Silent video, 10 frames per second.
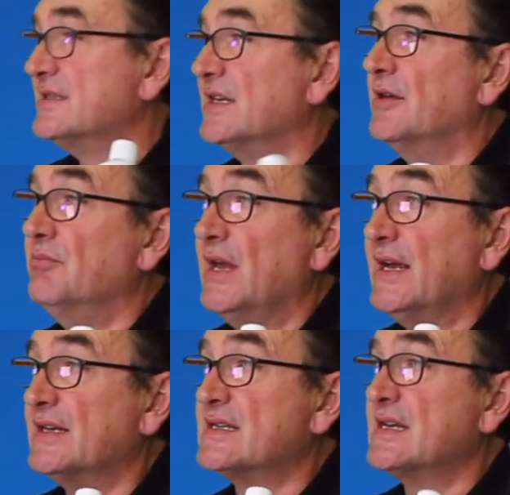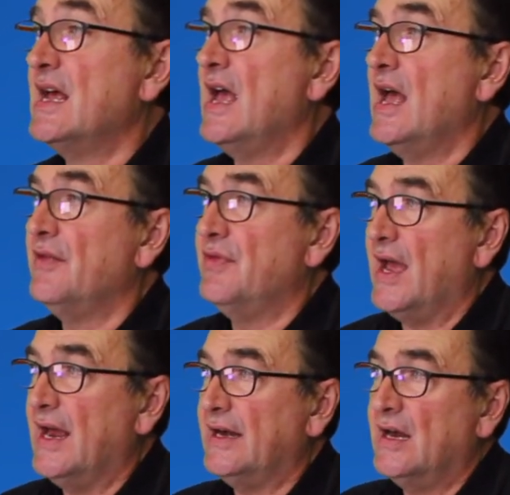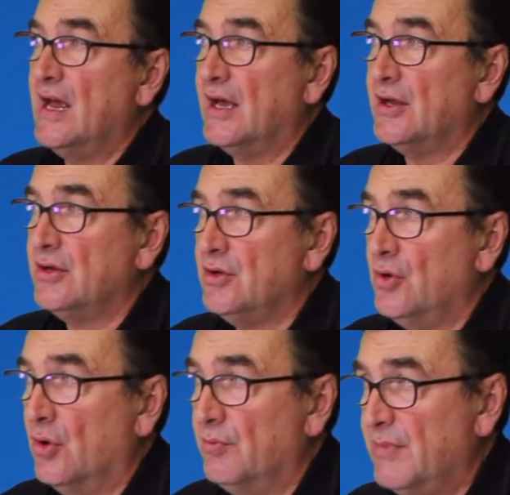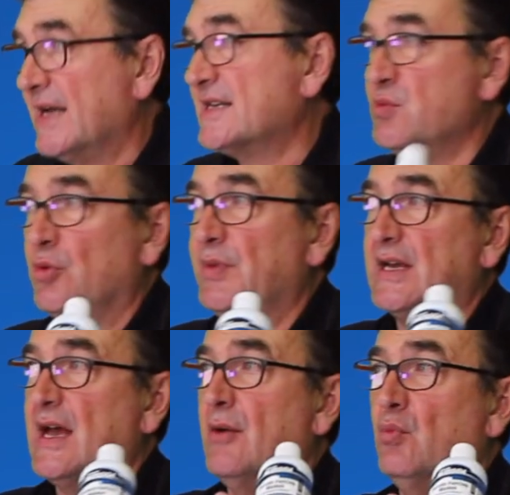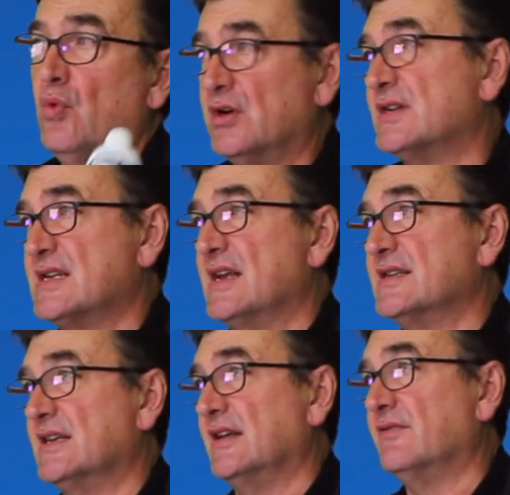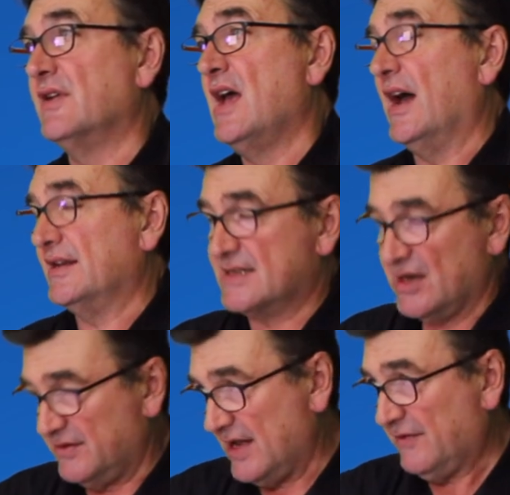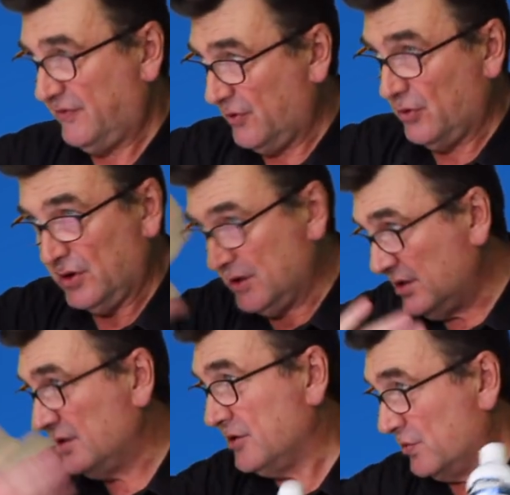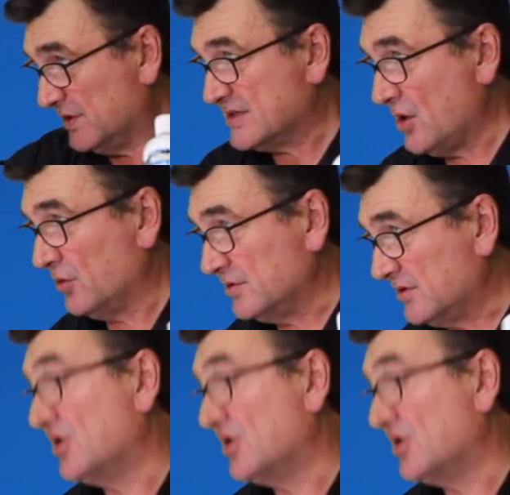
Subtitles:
to the mix, then your mix will become water sensitive. And so therefore your resultant